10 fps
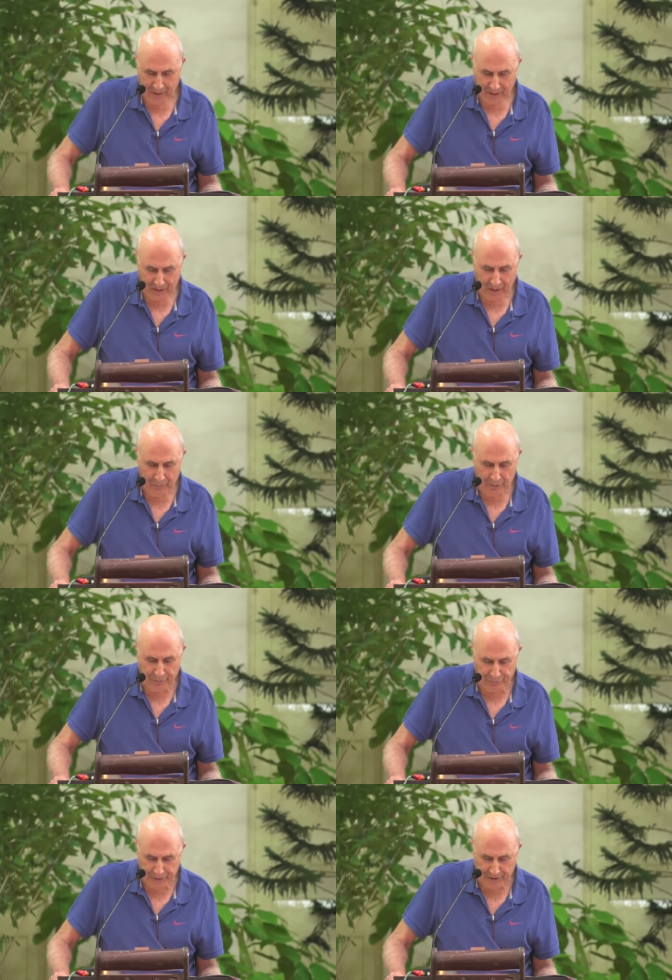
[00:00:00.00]
Can we
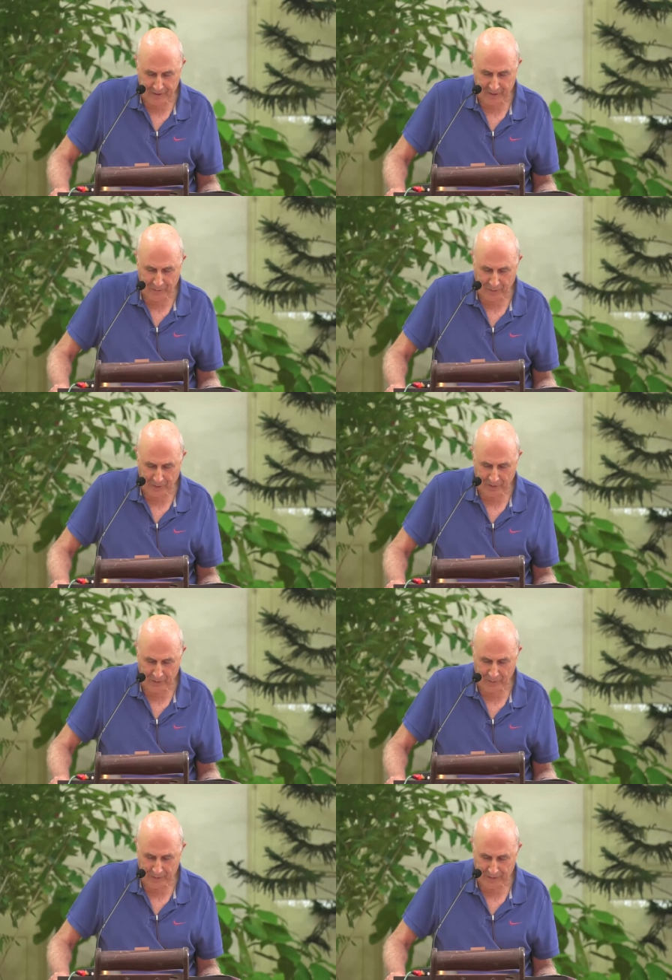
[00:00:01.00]
feed the world
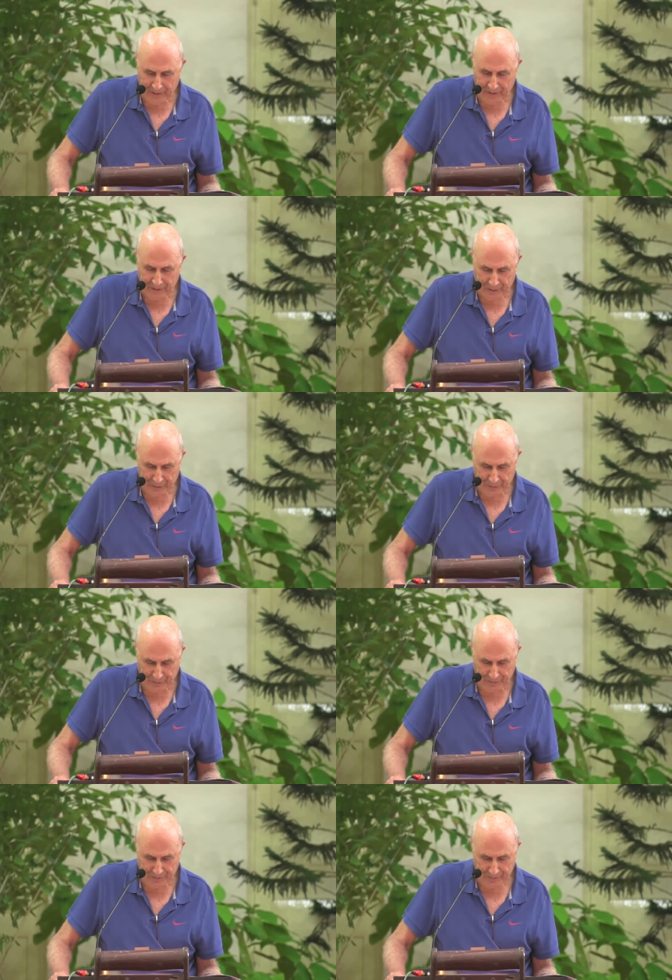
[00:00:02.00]
with these truths?